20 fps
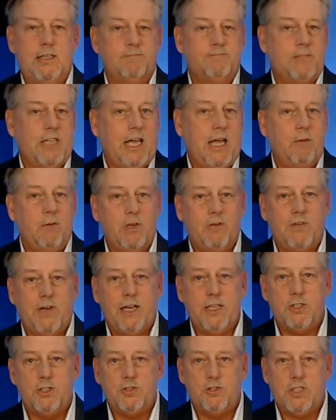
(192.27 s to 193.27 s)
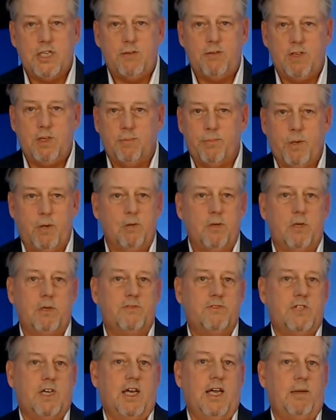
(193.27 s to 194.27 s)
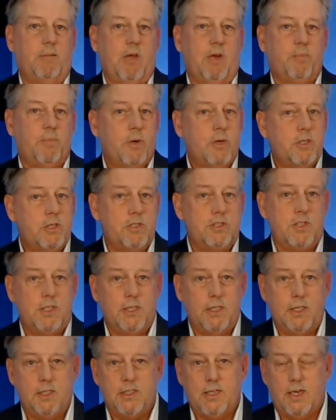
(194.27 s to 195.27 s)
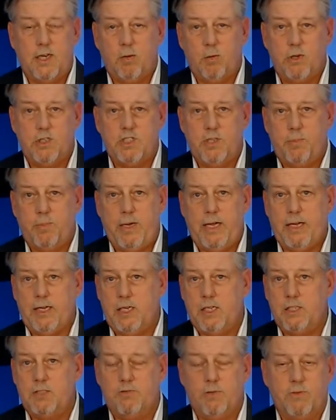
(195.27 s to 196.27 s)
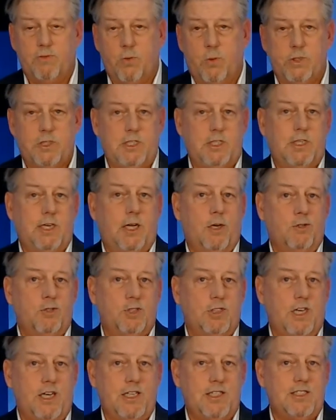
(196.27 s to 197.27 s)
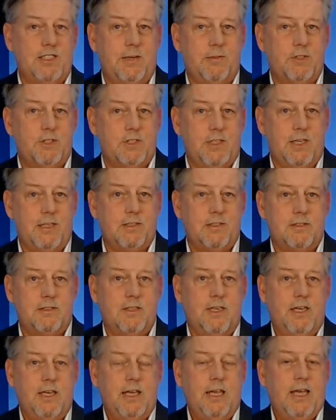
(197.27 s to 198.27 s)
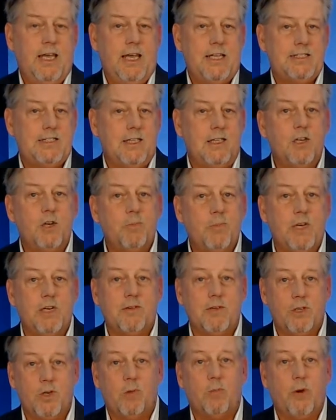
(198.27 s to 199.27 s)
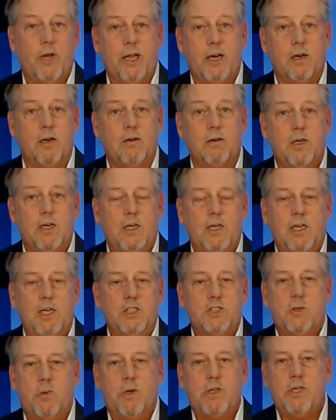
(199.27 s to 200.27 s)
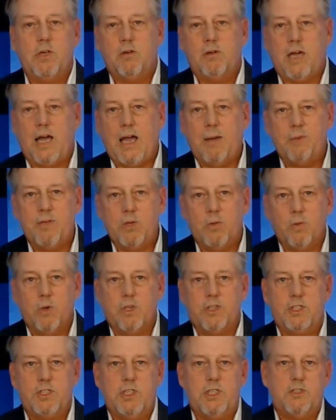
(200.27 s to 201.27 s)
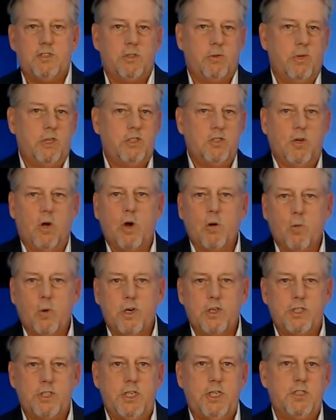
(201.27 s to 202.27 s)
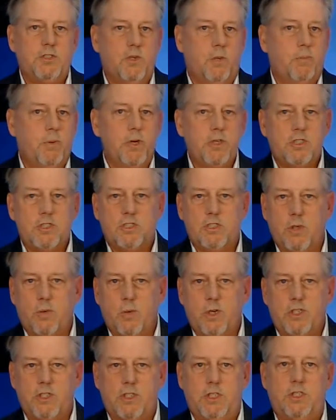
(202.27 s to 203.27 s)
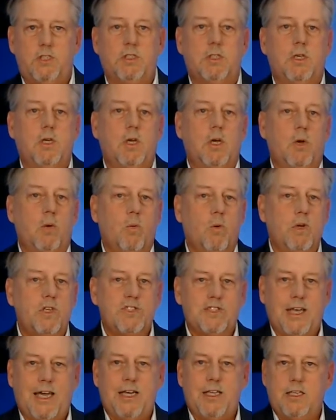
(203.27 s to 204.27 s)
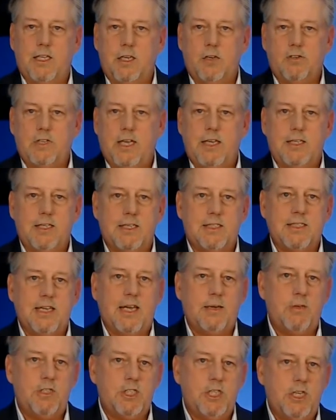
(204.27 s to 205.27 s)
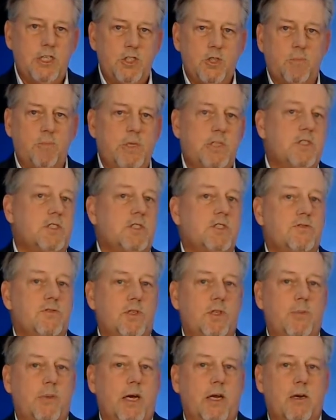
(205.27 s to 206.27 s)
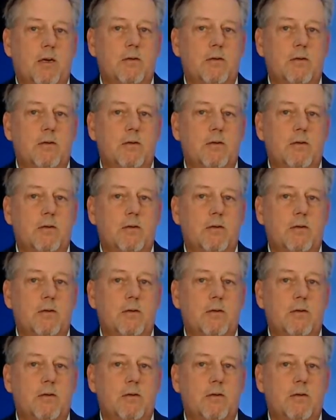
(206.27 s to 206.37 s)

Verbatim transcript: I would advise you saving a boatload of time and purchasing the entire worksheet package for fourteen dollars and ninety-seven cents. It's a little bit of a no-brainer. So whether you copy the worksheets, create your own worksheets, or purchase the worksheets, we're excited that you're taking the time to change your business for the better.